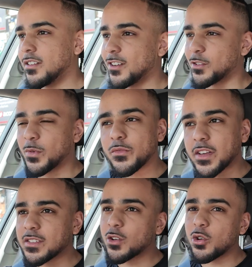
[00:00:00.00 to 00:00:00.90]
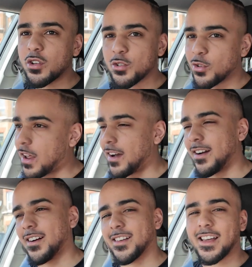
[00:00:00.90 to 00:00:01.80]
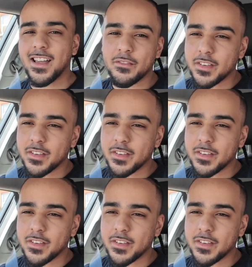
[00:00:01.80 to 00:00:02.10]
Because when things are good and you're like, nah,